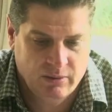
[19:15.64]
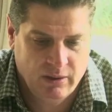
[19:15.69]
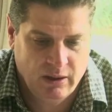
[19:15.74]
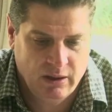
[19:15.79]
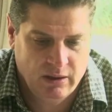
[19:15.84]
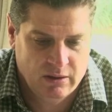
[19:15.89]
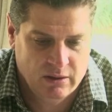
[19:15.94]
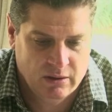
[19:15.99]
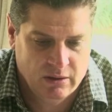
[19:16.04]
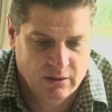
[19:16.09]

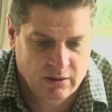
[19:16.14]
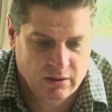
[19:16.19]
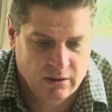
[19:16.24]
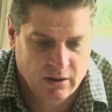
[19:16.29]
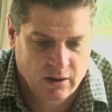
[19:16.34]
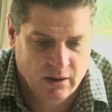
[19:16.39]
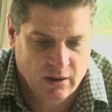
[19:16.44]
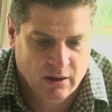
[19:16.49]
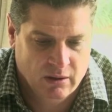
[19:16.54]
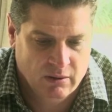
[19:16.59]
we
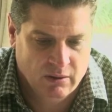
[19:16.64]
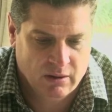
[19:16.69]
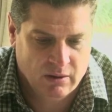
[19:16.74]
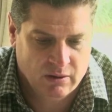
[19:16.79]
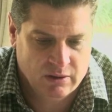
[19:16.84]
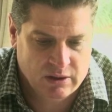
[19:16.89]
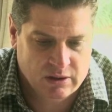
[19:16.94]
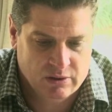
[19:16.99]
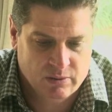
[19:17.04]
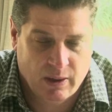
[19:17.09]

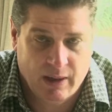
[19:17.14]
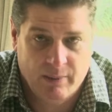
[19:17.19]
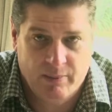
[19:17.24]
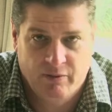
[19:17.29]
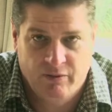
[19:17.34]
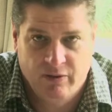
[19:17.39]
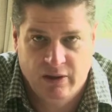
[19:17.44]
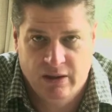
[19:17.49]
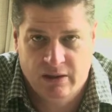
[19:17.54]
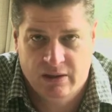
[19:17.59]
can't just wipe a
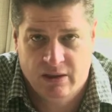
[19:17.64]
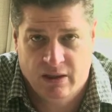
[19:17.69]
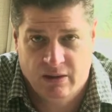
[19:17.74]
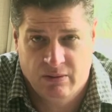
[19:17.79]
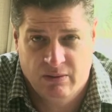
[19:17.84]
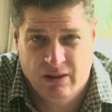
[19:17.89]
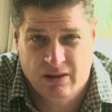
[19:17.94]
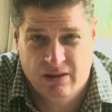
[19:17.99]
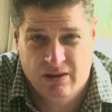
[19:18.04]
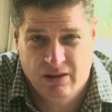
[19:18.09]
village out,
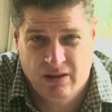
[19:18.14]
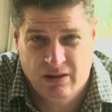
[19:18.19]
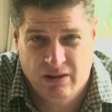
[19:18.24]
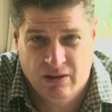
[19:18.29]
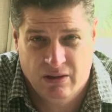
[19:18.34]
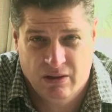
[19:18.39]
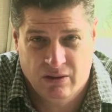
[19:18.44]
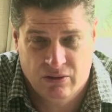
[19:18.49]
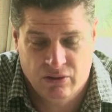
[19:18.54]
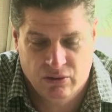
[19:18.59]
we actually need to
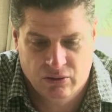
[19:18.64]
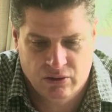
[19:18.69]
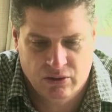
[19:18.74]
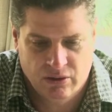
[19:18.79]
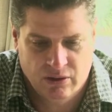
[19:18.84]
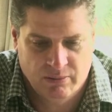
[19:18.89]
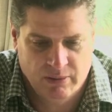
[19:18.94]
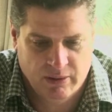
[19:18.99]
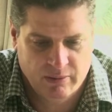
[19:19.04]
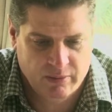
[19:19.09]
go and talk to
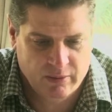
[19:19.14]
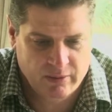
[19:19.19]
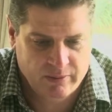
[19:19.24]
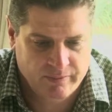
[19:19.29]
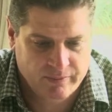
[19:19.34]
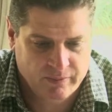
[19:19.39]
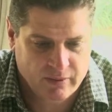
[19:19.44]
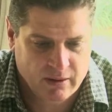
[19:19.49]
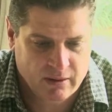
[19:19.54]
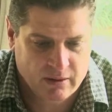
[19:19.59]
the people,
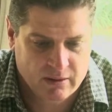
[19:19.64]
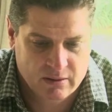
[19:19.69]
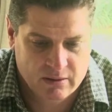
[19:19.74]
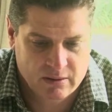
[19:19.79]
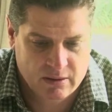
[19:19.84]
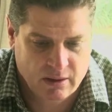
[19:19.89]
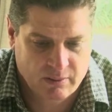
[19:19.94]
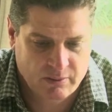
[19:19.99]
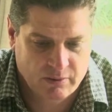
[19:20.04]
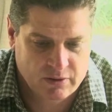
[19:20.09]

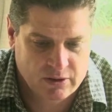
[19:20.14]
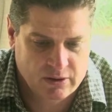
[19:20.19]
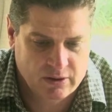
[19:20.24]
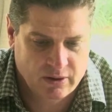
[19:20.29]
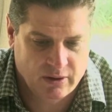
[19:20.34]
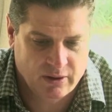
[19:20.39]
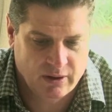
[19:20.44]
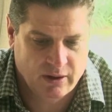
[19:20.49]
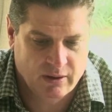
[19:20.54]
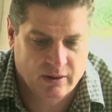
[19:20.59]
type of
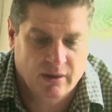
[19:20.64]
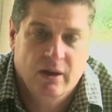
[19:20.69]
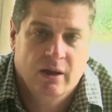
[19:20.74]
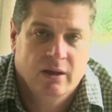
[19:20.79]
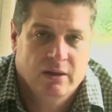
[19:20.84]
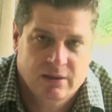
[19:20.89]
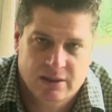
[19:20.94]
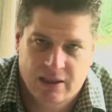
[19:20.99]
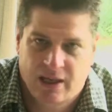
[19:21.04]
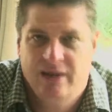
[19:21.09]
scenario.
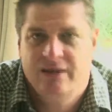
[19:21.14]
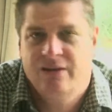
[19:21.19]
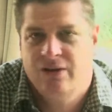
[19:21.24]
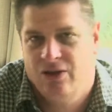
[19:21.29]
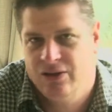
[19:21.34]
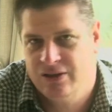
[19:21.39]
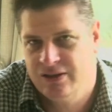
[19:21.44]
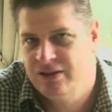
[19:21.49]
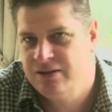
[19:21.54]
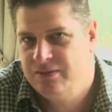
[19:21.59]
It's
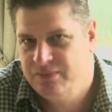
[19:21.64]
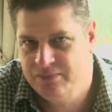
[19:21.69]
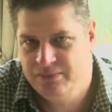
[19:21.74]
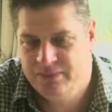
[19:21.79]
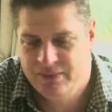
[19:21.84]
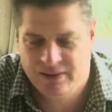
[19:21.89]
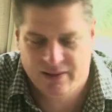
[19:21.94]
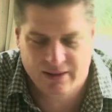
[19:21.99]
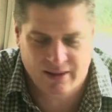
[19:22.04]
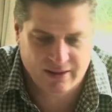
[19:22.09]
light-hearted,
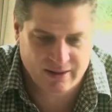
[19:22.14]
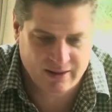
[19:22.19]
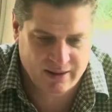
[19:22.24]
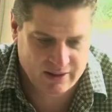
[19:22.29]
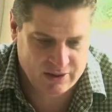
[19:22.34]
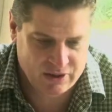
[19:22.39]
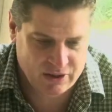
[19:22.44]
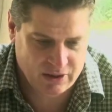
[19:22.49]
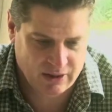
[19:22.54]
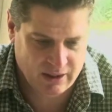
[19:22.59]
but I
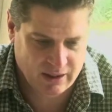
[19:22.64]
guess you